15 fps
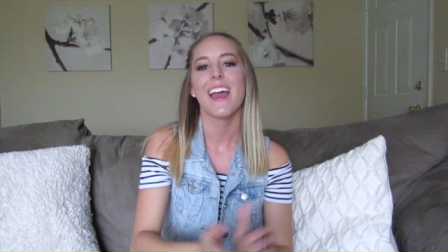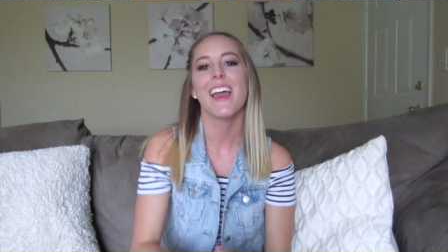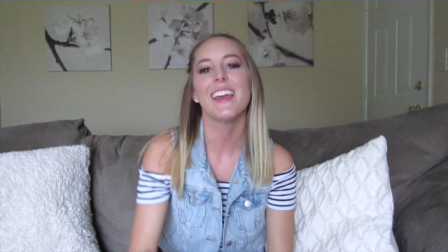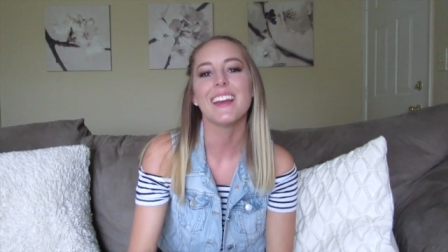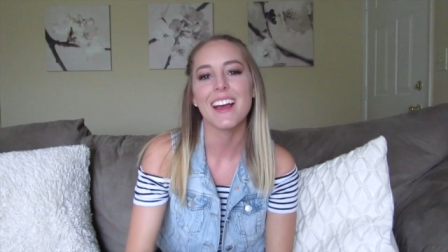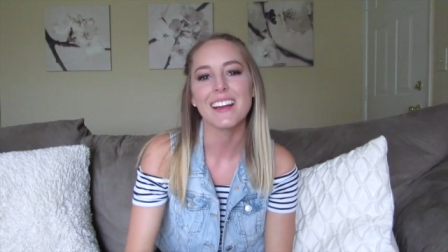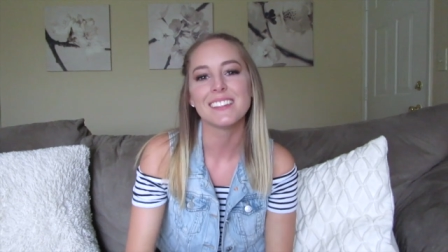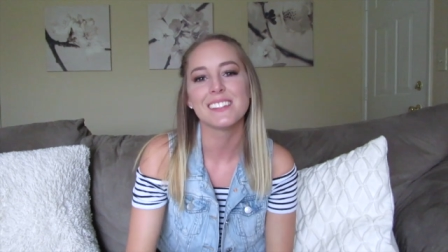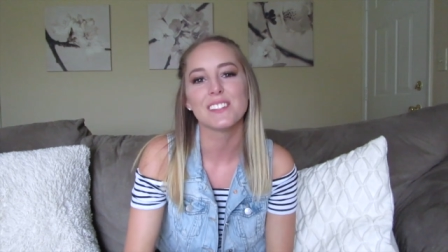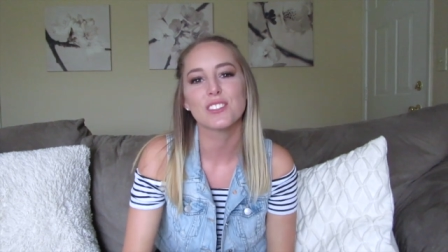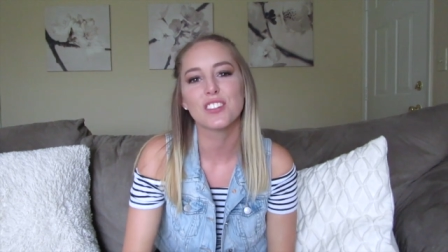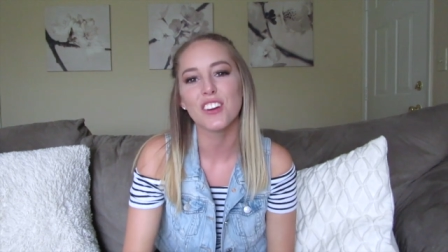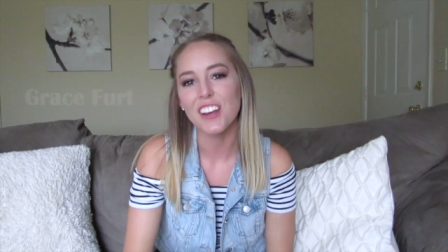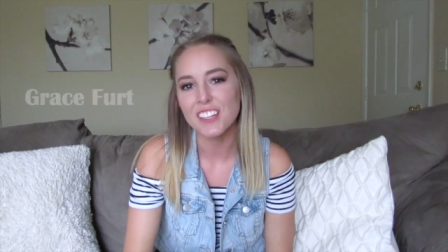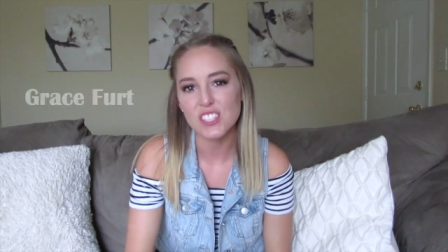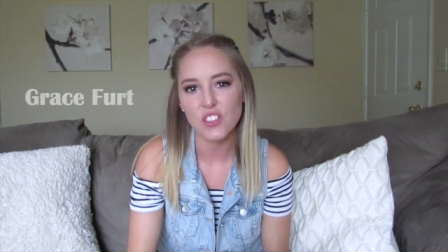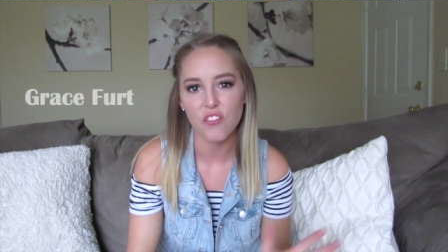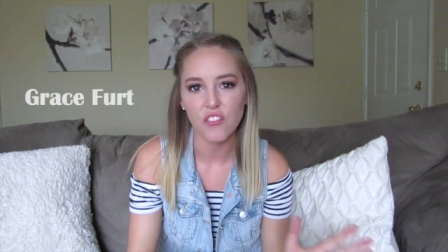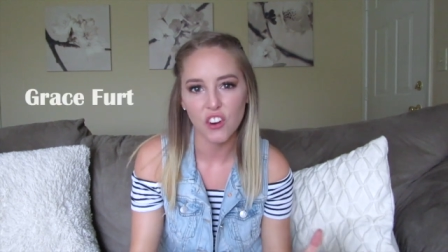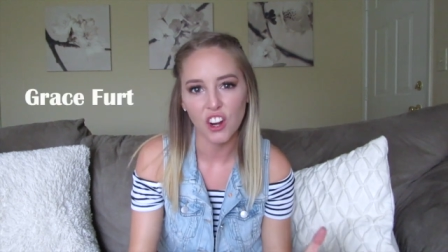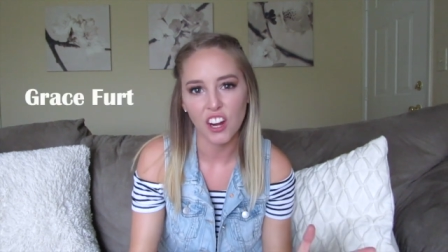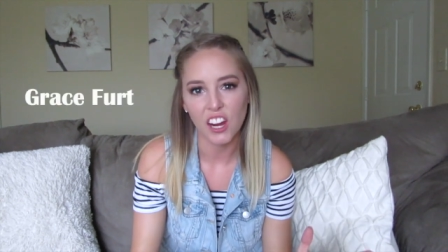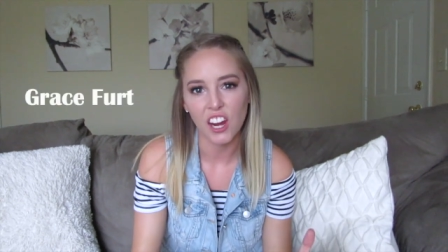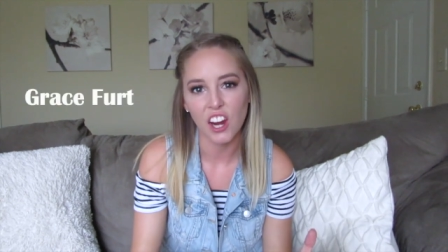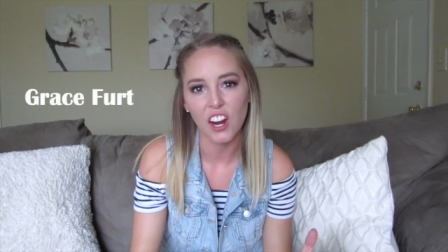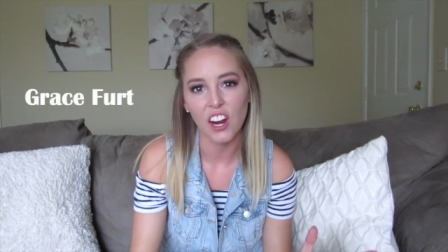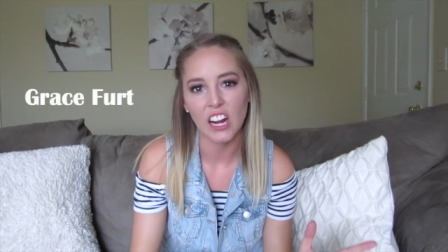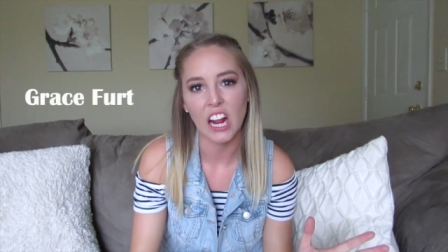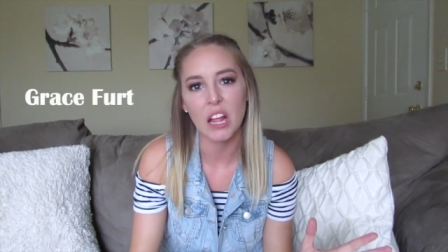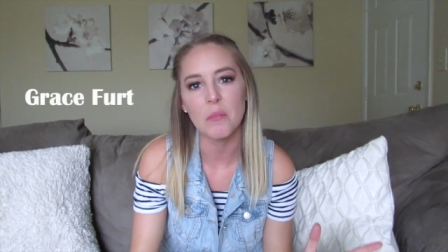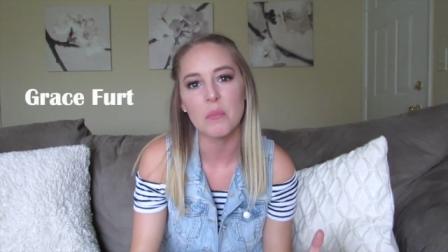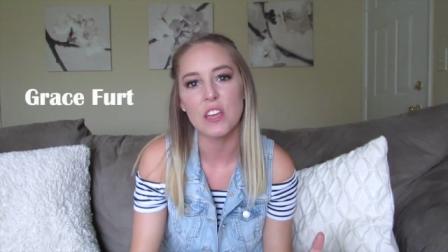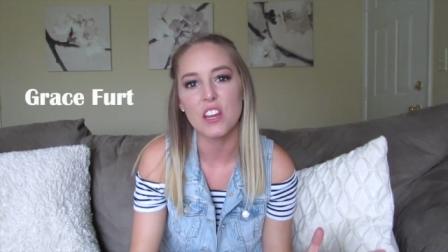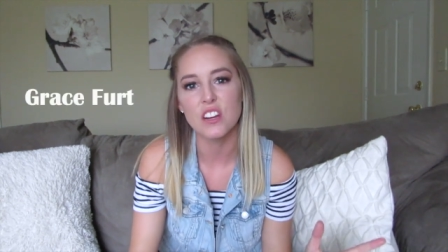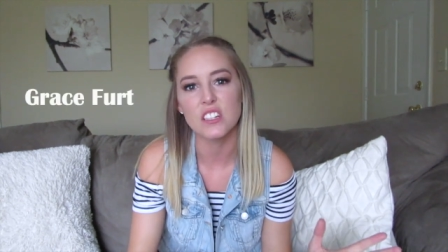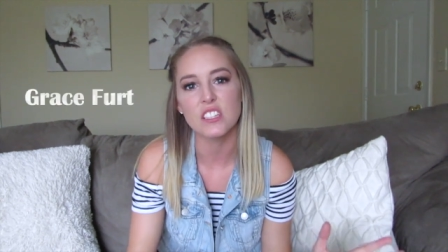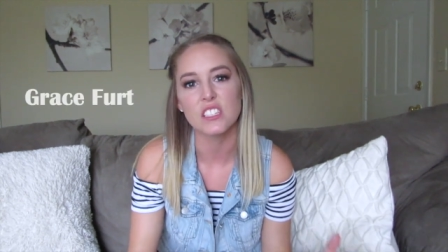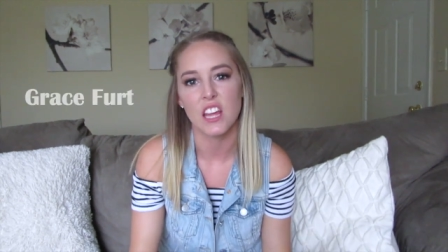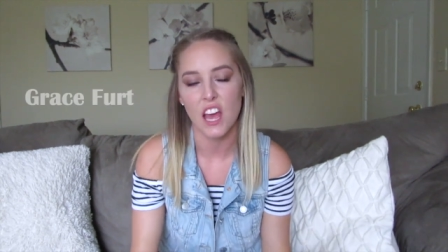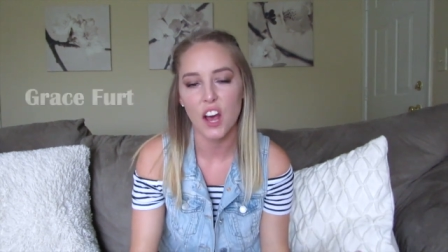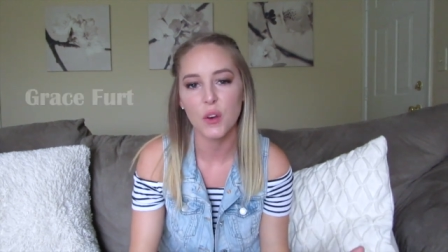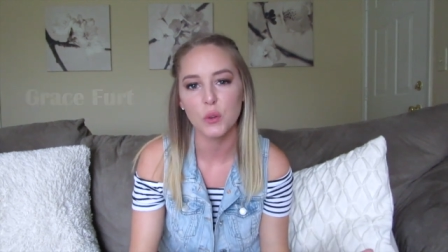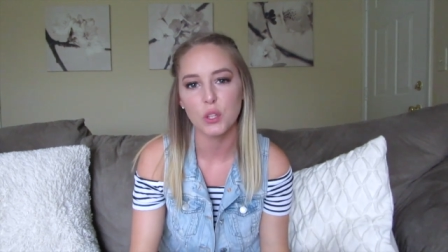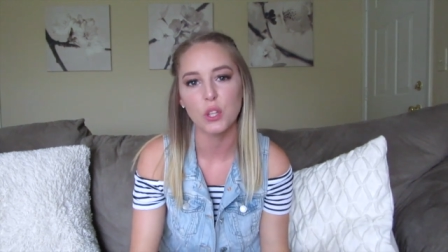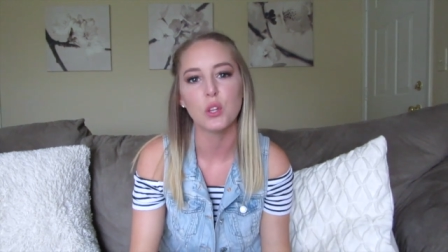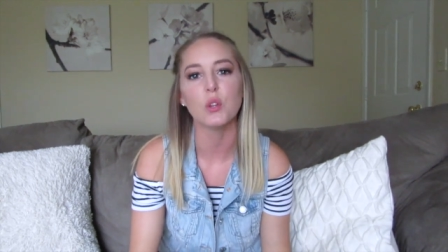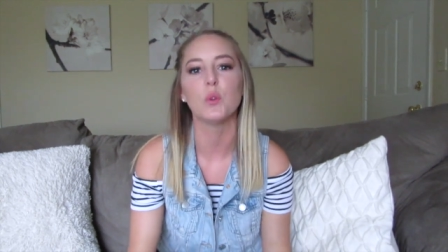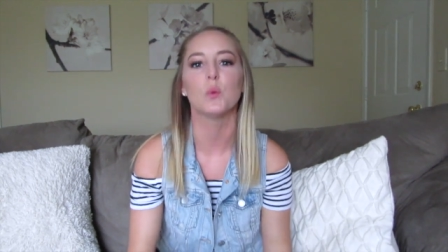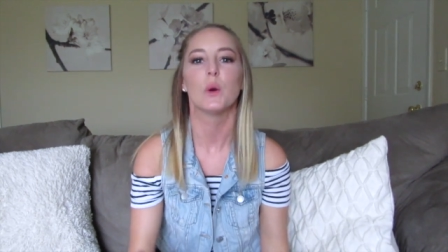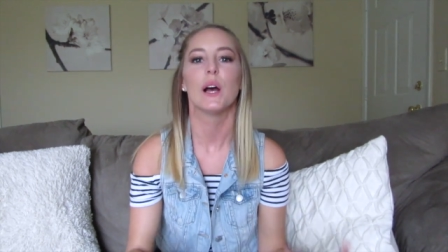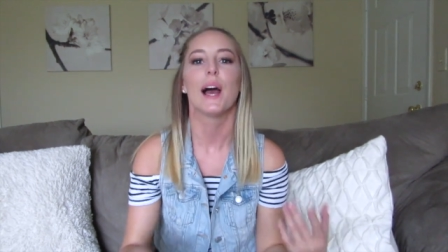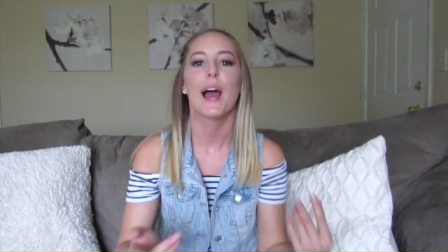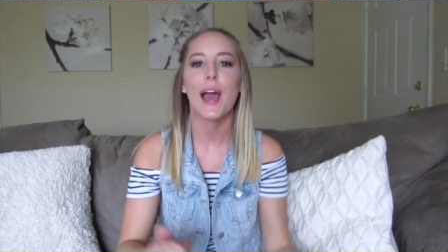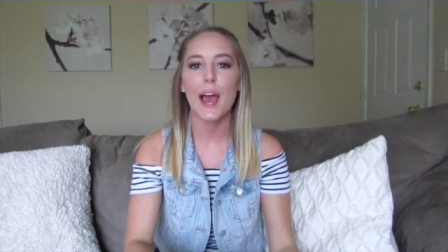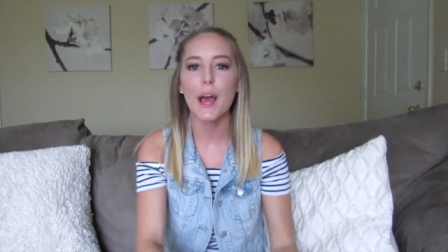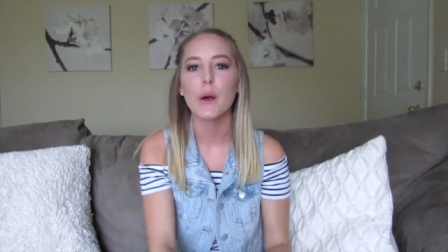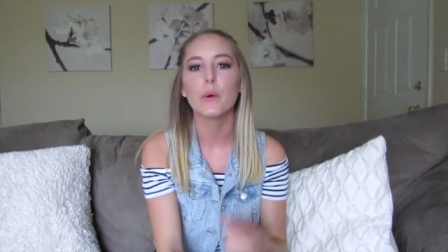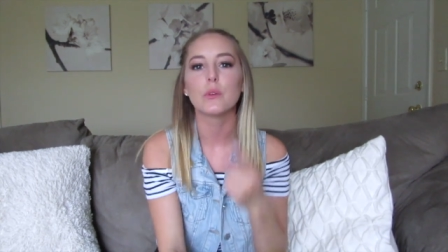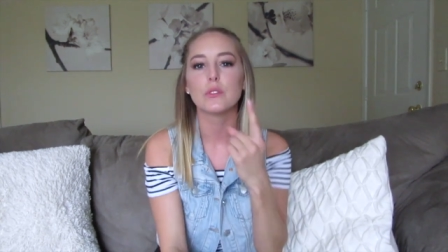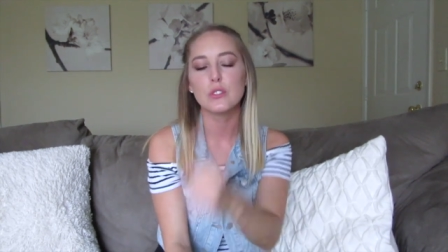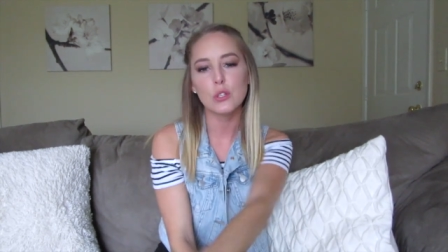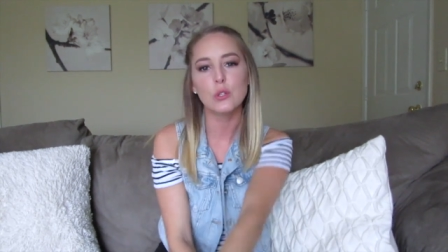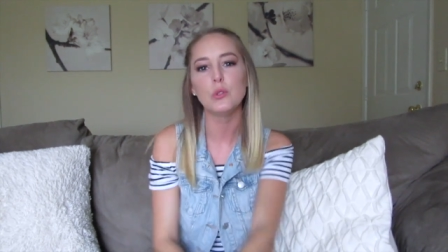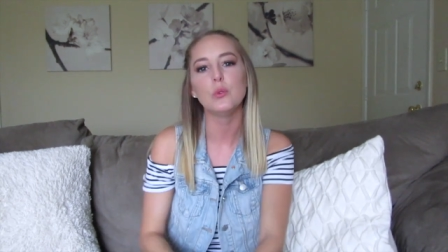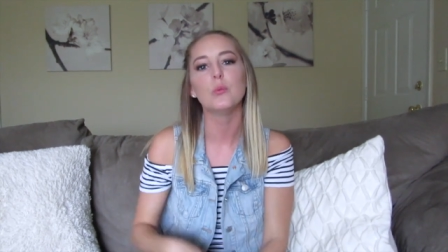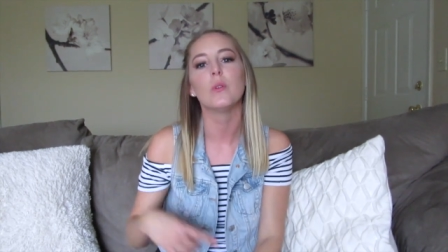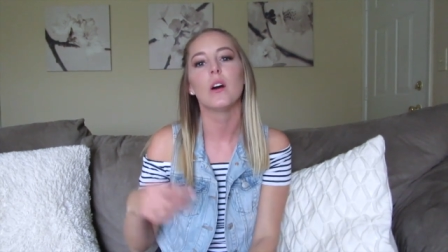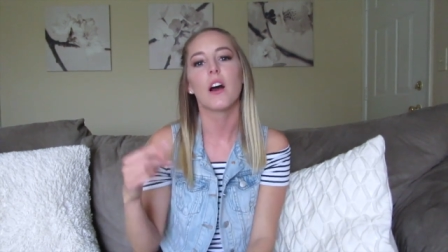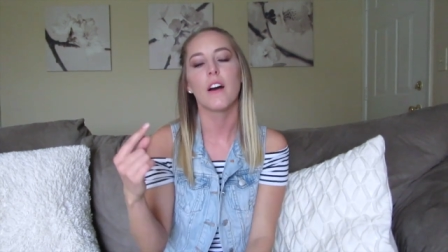Hey guys, it's Grace Furt here, and I'm here to tell you how to